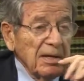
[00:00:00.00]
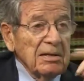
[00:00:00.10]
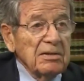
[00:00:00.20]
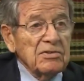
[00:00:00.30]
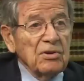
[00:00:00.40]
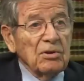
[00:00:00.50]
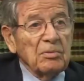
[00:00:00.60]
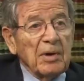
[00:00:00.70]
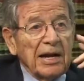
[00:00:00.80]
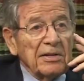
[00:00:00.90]
in the
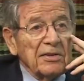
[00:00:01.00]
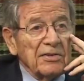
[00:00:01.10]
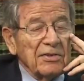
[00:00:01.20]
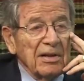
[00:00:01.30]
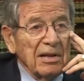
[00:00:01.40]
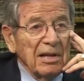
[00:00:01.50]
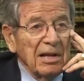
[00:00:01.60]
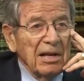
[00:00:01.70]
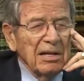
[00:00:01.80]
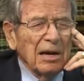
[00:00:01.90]
solo practice.
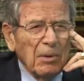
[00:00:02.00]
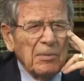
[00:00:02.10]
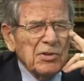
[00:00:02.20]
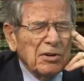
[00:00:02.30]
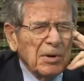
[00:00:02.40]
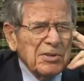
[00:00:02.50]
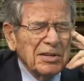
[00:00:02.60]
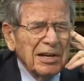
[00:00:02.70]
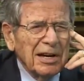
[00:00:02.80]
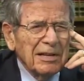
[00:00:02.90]
Now, what was your
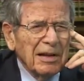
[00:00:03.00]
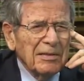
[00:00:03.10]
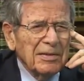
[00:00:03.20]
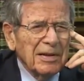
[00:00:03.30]
question again? I, I,